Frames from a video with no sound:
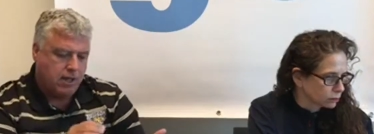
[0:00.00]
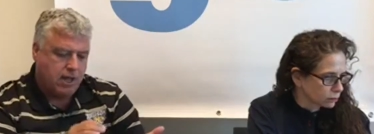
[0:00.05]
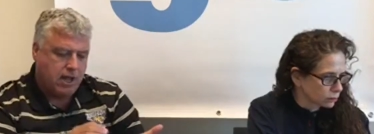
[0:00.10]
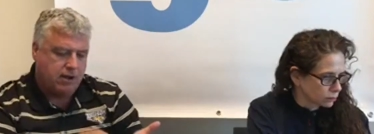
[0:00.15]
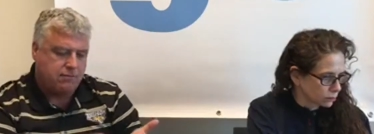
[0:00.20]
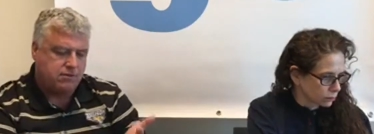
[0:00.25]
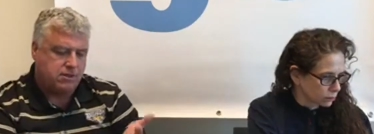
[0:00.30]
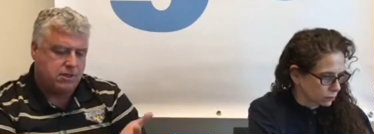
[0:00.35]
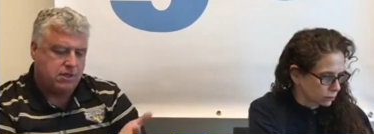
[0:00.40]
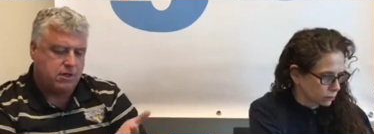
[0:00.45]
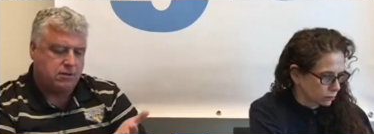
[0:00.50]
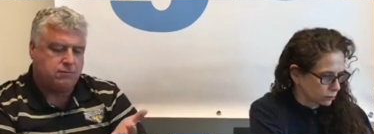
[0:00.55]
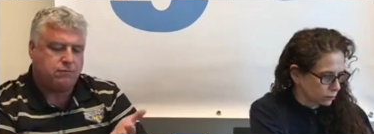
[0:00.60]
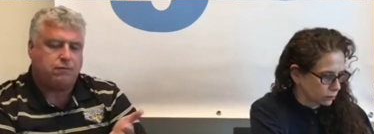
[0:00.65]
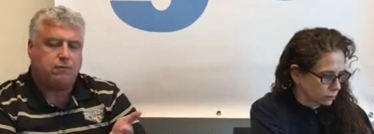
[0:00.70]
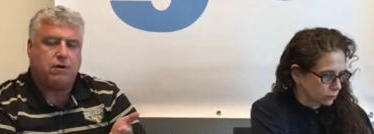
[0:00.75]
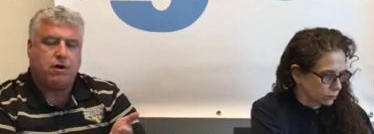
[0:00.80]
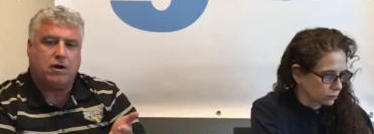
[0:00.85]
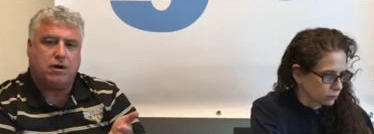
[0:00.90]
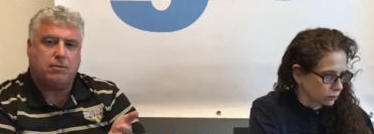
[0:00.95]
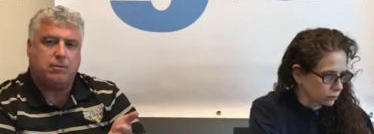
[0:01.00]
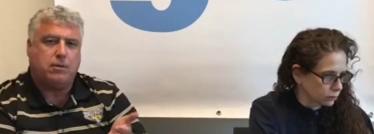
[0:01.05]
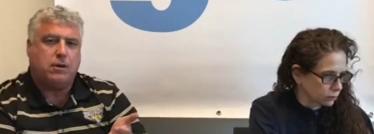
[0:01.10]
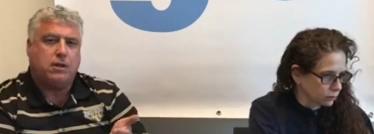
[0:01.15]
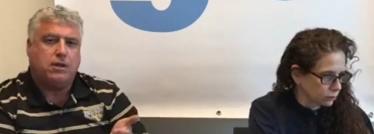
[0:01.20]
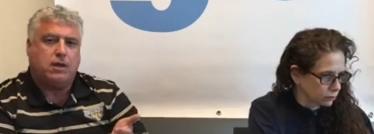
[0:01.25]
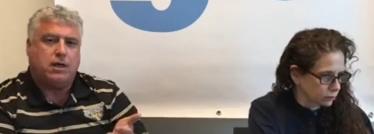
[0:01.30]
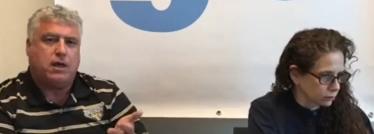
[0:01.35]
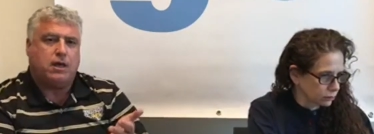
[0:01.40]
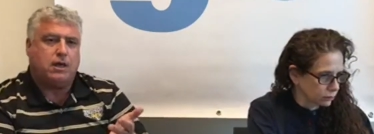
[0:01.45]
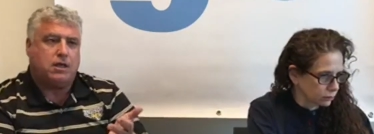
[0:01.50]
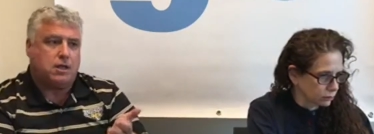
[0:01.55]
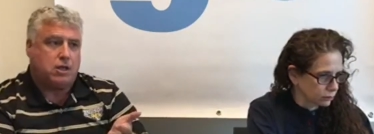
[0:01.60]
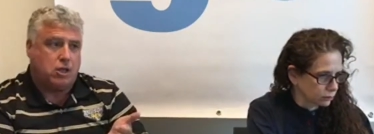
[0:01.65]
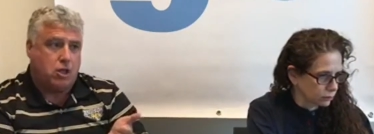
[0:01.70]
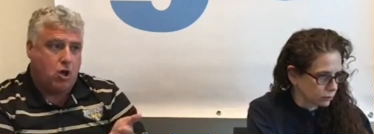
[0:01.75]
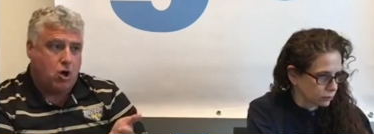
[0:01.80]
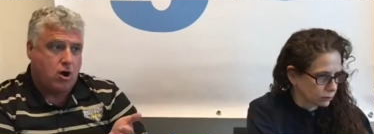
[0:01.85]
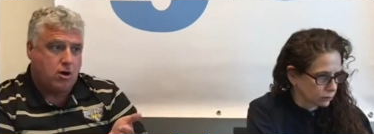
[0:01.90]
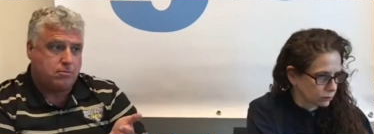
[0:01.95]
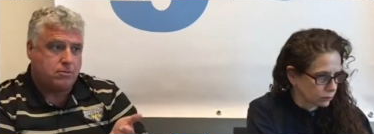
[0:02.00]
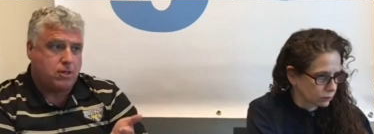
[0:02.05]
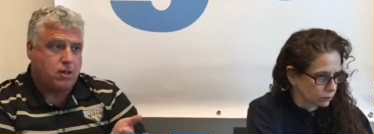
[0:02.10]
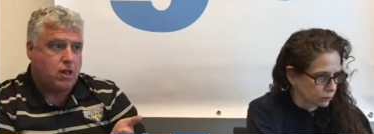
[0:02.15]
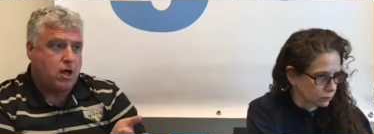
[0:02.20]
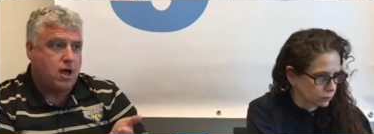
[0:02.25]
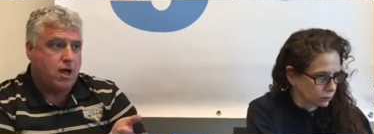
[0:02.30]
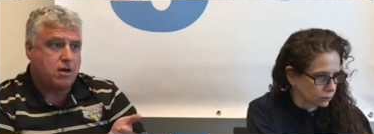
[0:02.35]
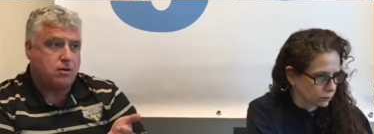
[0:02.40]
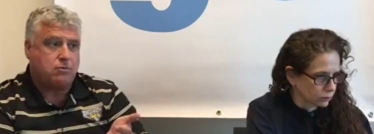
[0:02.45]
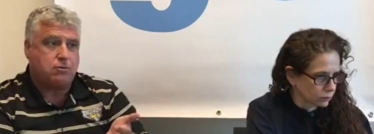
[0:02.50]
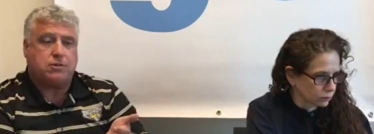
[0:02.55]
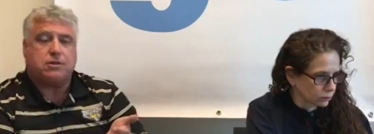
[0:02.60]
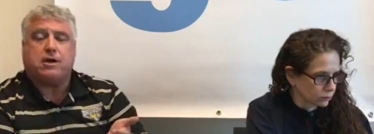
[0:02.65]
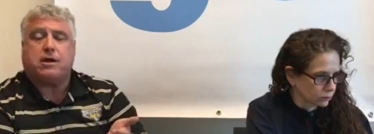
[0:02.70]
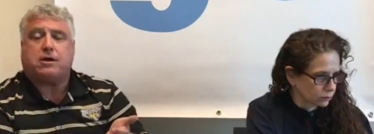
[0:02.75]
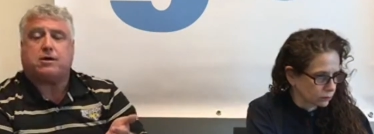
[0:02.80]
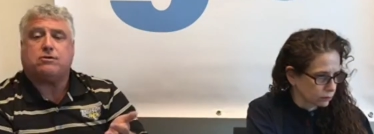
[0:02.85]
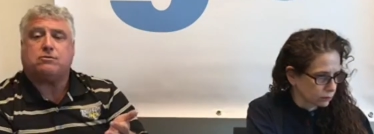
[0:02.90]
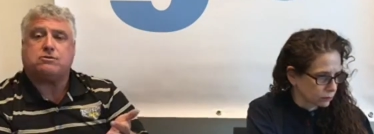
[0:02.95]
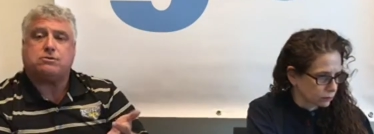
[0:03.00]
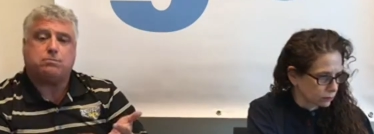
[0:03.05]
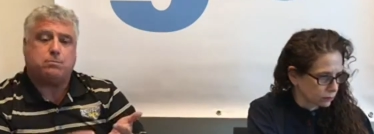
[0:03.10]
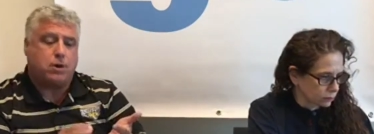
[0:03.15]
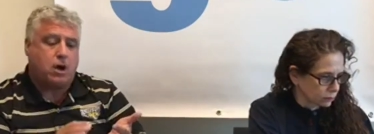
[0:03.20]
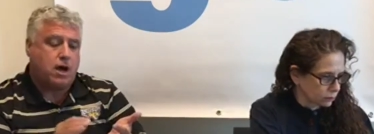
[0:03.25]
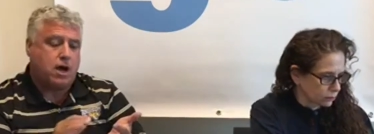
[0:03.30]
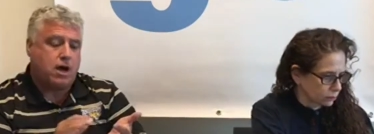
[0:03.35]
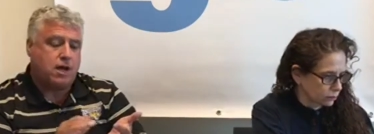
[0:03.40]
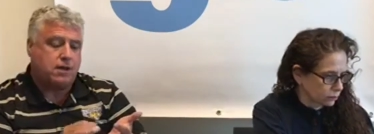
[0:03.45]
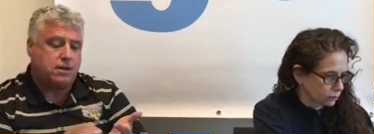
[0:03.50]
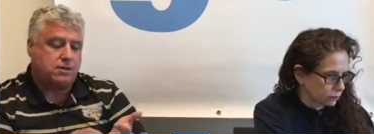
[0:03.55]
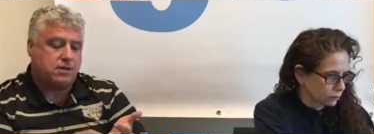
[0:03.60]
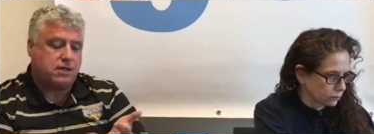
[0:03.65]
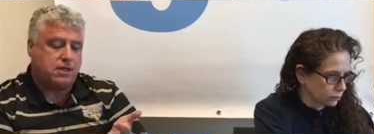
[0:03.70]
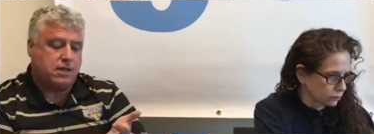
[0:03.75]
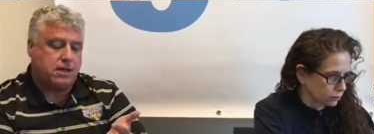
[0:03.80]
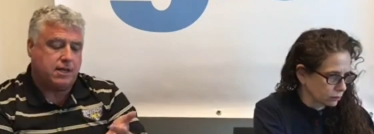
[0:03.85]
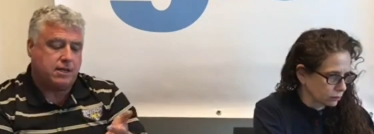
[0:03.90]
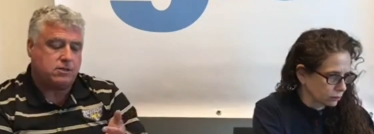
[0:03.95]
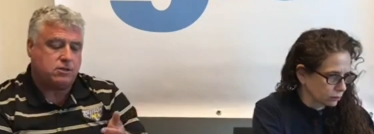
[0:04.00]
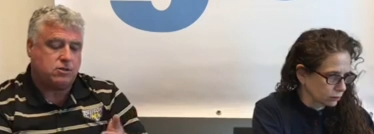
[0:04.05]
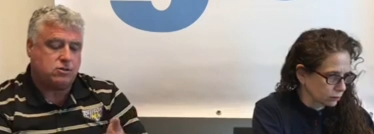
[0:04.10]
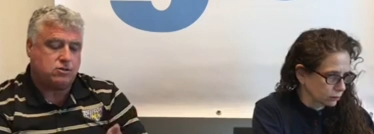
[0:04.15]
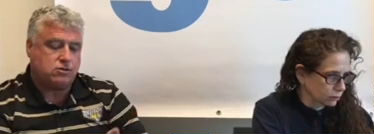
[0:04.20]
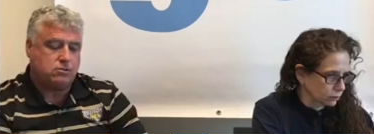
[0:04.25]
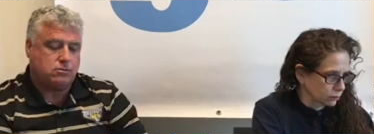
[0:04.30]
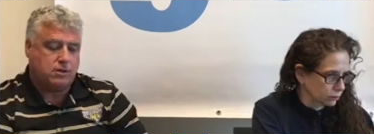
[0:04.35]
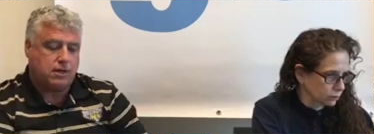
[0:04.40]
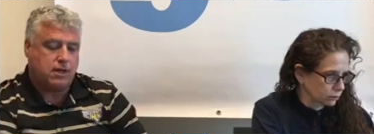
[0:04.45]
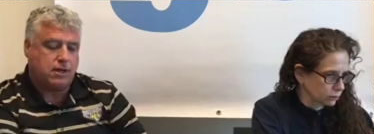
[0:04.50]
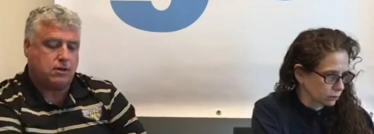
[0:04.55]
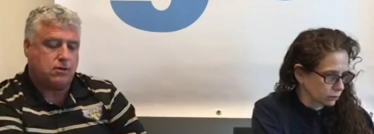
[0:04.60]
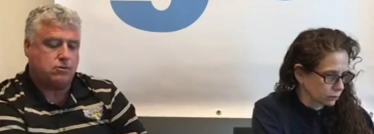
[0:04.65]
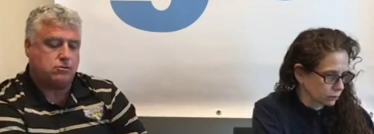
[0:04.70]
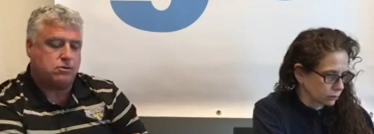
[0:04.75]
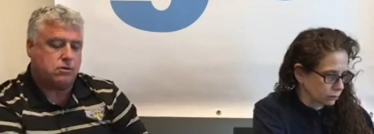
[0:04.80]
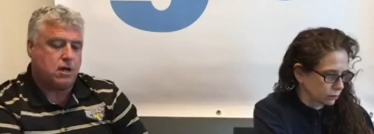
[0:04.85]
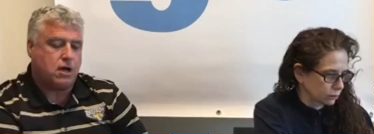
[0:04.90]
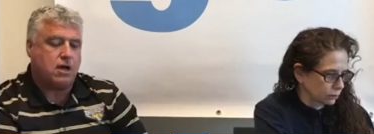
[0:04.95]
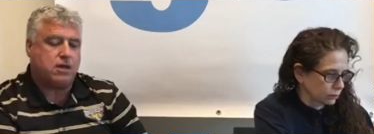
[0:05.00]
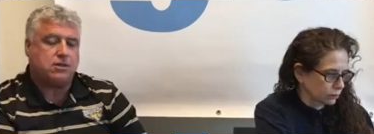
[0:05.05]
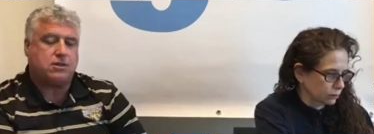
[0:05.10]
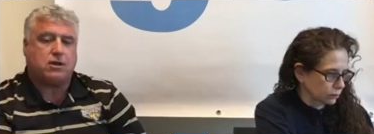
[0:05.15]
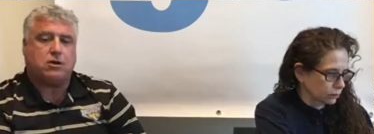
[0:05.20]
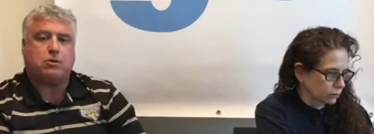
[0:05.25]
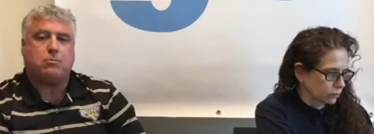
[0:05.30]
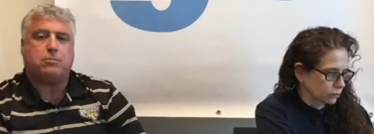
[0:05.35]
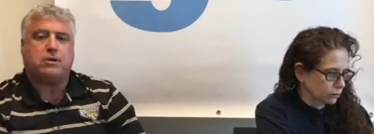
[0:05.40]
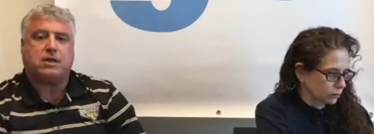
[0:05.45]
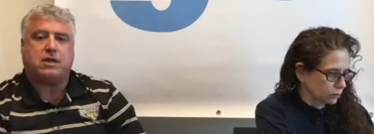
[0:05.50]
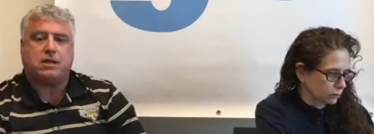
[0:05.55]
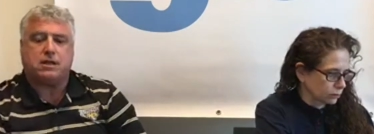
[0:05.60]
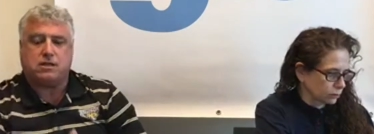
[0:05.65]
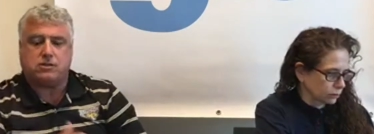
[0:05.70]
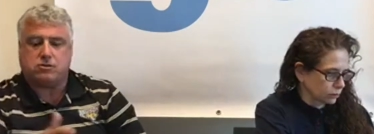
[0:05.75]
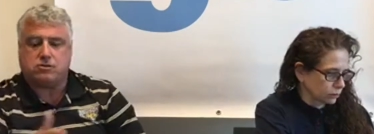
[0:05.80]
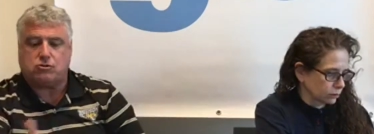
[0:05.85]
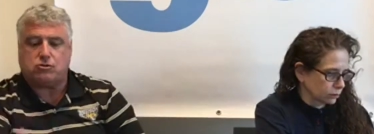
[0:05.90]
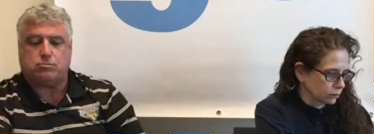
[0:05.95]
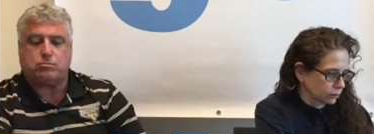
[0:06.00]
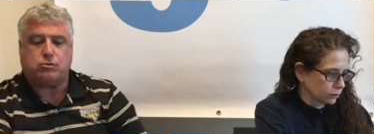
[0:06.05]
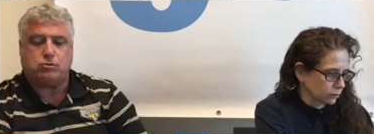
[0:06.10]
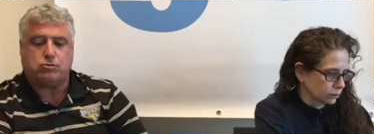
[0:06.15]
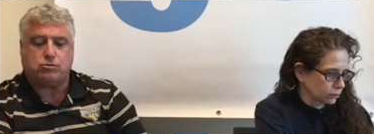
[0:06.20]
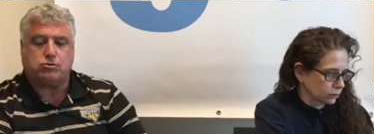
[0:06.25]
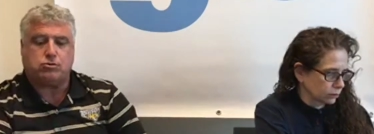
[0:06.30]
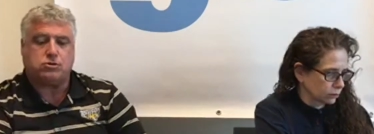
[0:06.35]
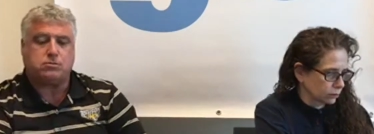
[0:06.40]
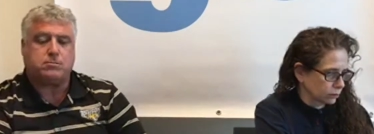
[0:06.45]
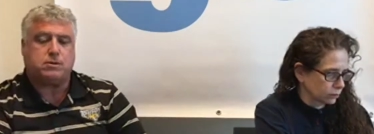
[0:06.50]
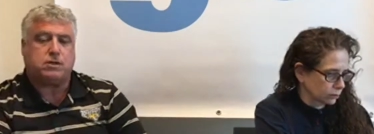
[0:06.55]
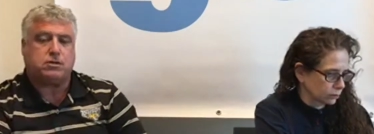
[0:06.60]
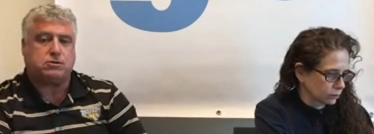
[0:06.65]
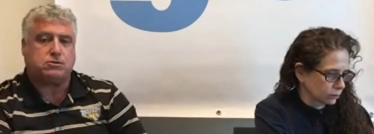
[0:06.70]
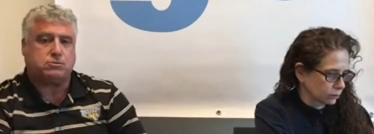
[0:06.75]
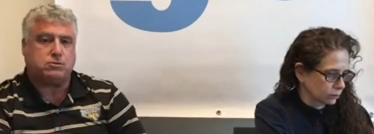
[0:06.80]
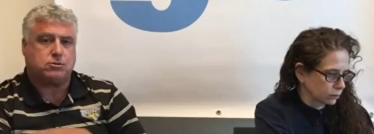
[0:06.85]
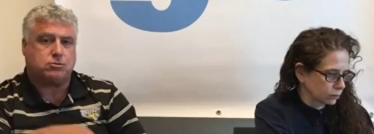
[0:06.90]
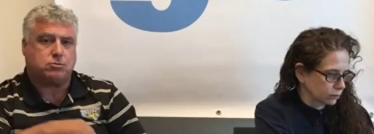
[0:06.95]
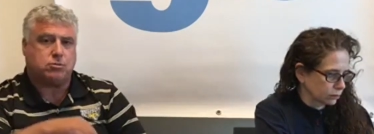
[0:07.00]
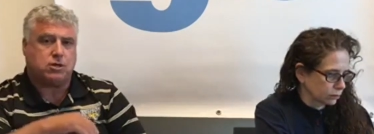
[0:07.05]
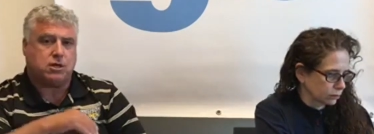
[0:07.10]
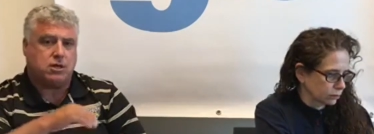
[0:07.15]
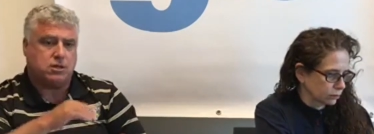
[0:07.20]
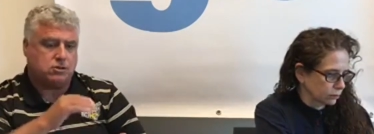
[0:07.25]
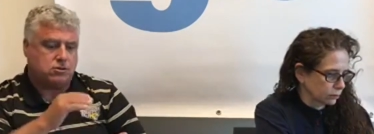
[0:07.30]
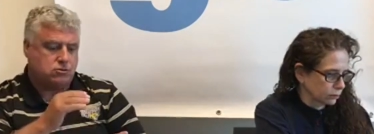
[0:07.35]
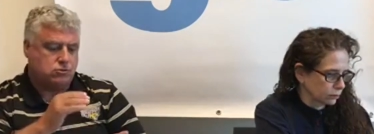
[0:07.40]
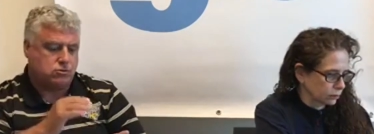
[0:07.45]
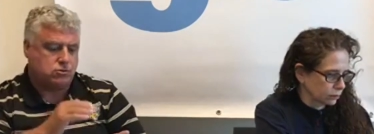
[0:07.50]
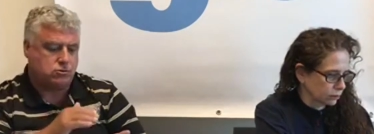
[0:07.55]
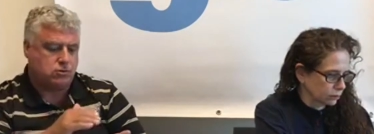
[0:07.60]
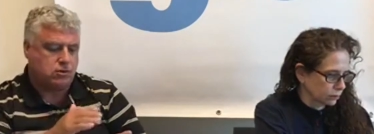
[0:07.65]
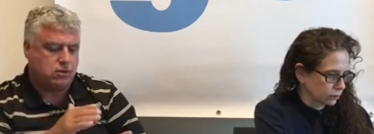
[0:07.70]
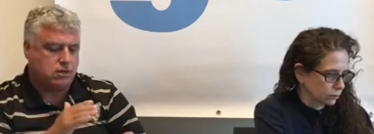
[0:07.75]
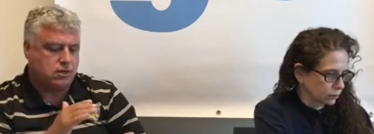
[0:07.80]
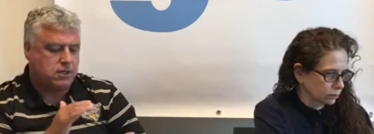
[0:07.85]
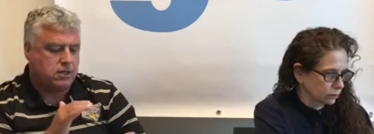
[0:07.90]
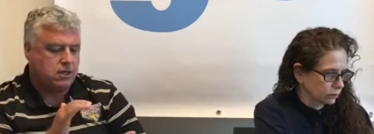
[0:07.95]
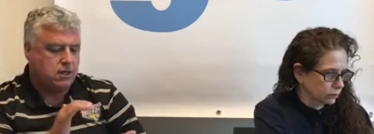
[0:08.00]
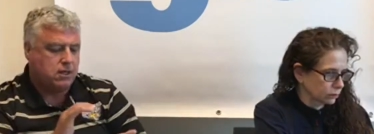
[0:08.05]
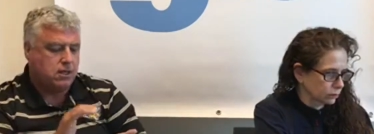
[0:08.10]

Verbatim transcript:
Speaker 1: everything from a alarm clock with Echo Spot connected to an Echo Dot that could be connected to Bluetooth speakers, which we'll get into shortly,